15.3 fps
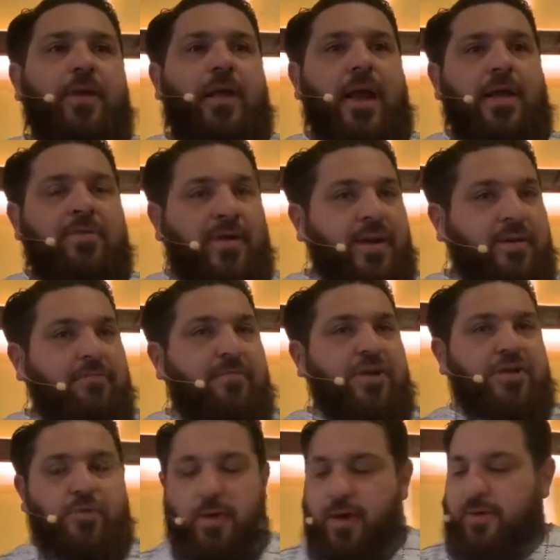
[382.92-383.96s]
And then
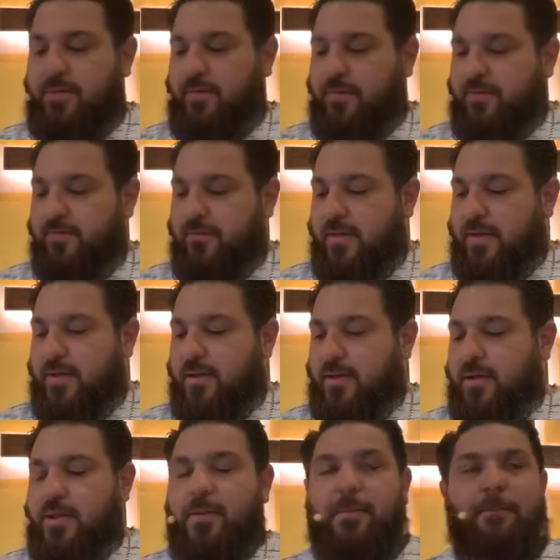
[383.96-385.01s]
verse 1
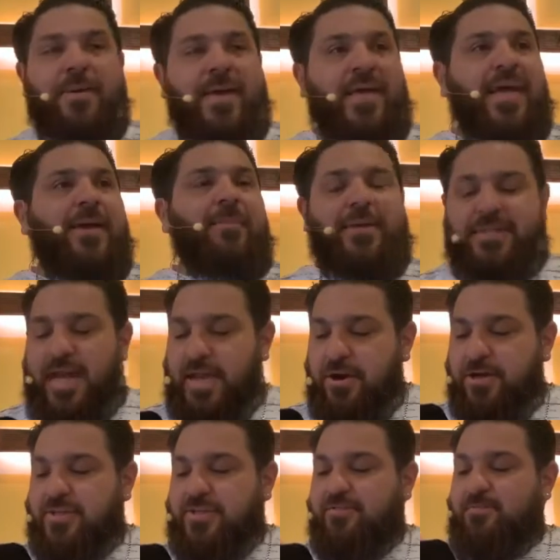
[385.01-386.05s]
Be
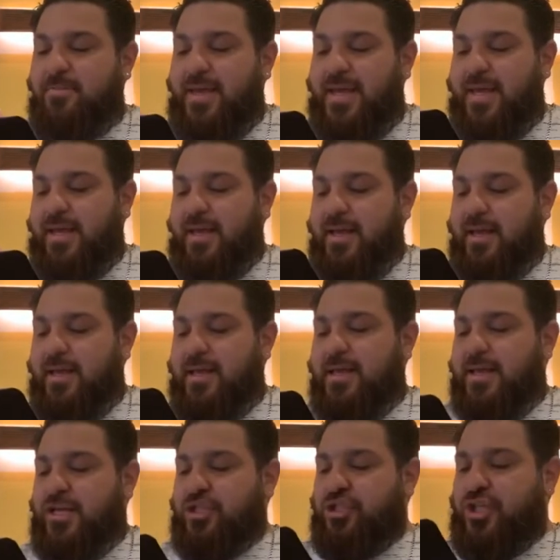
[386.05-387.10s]
imitators of me,
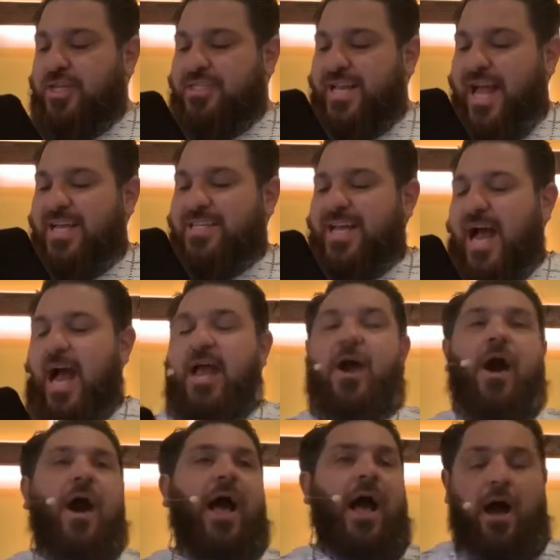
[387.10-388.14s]
just as I
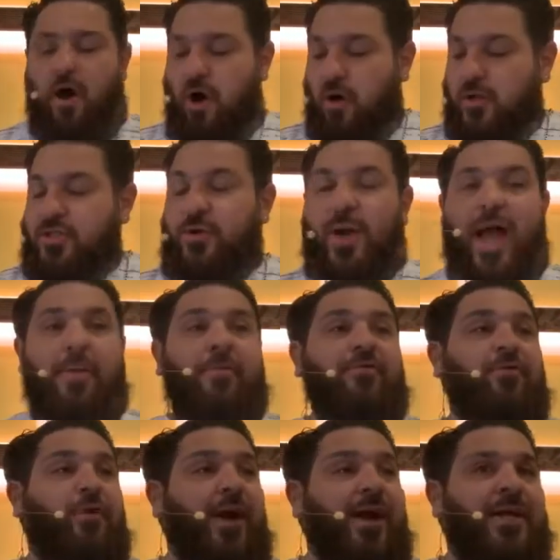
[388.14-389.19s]
also am of
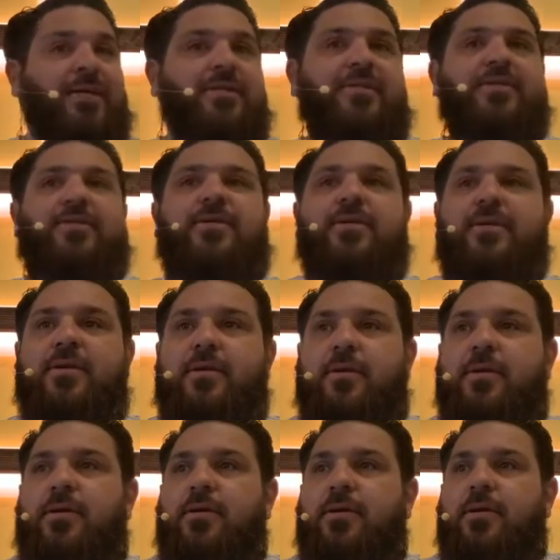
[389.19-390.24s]
Christ.
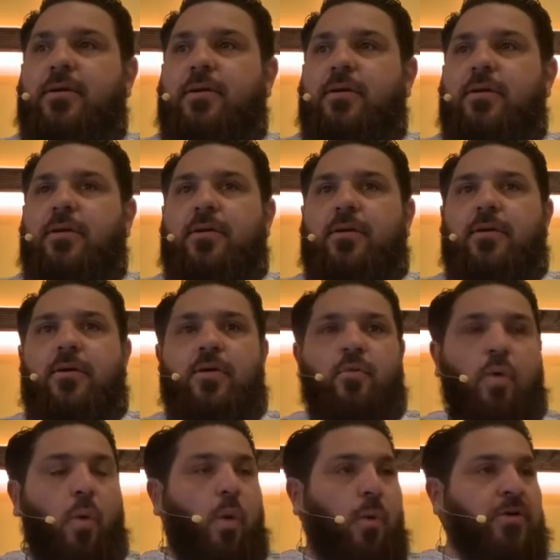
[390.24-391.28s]

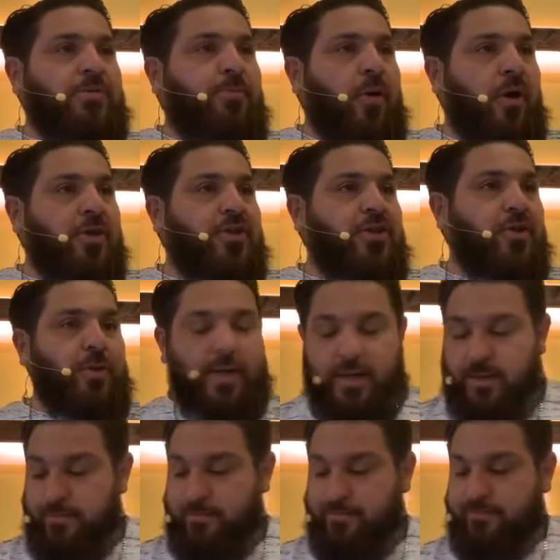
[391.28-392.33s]
Well, what was Paul
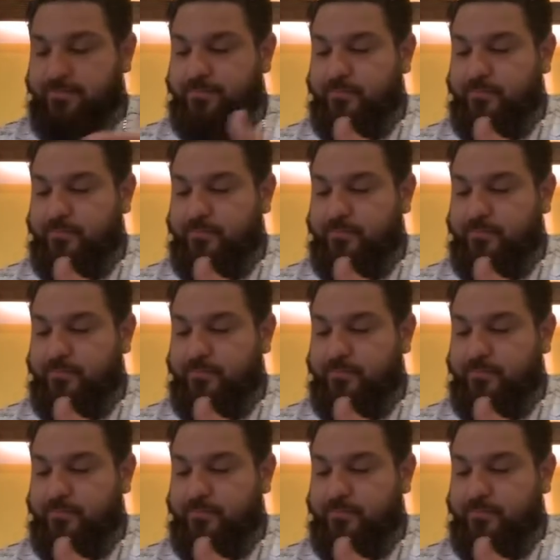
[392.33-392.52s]
doing?